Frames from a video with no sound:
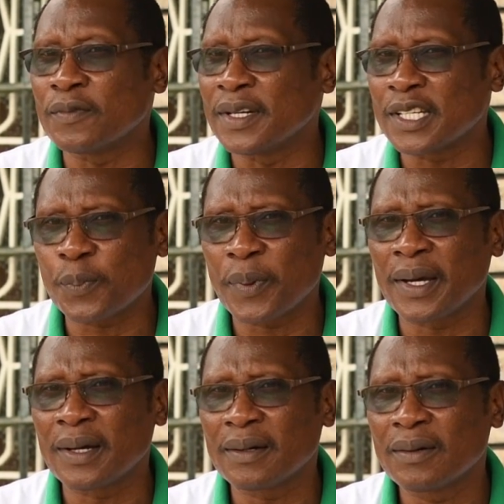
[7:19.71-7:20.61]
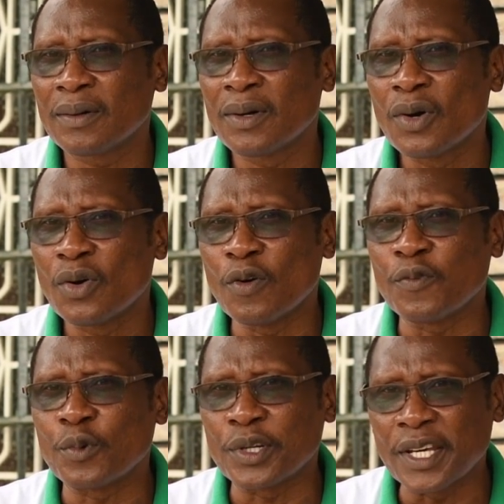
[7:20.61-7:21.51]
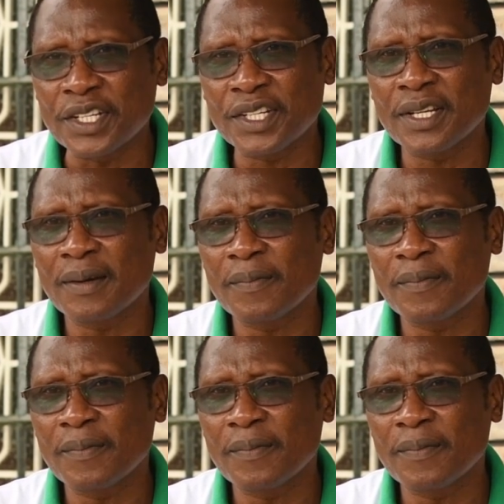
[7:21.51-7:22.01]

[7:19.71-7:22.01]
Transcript: despair, of creation,